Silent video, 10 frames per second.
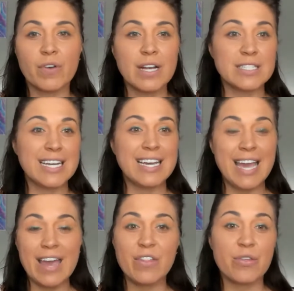us to
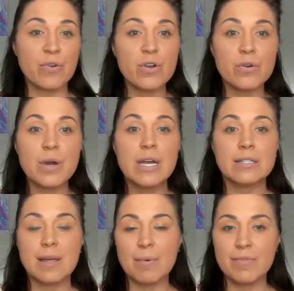get through
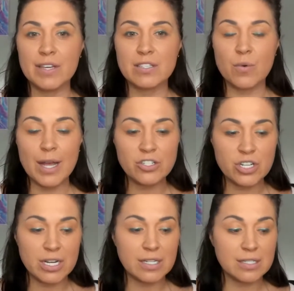some of these
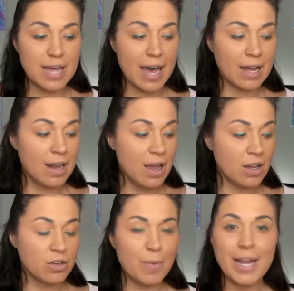questions that
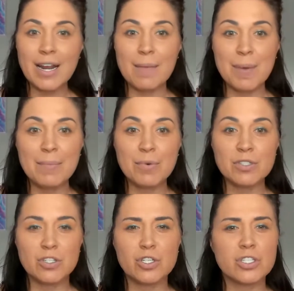you might not be able
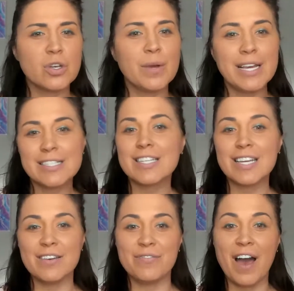to just so
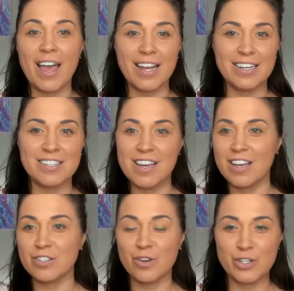easily find
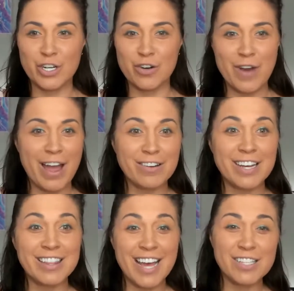searching around,
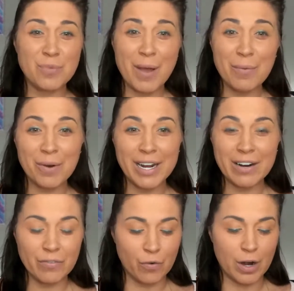and that's what we're
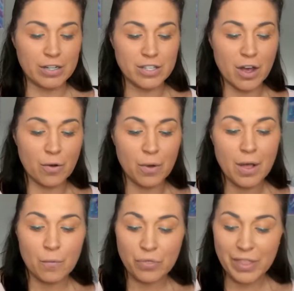here for. So
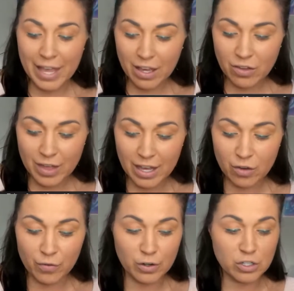thank
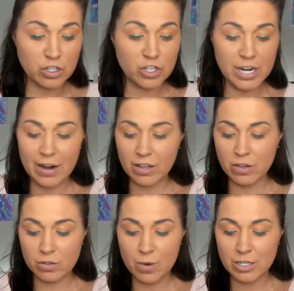you for sharing
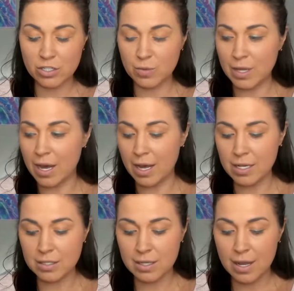those questions with
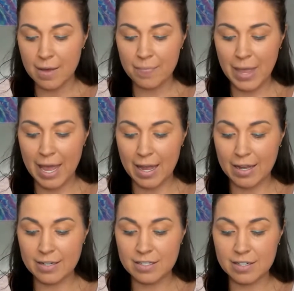us,
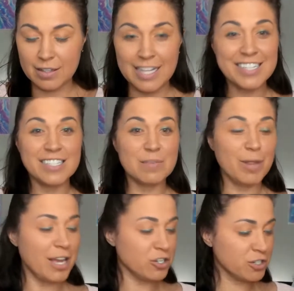and let's get to
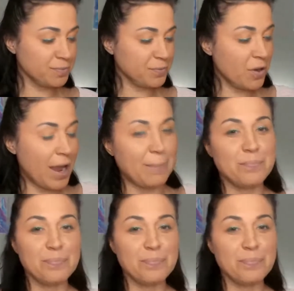blush. All right.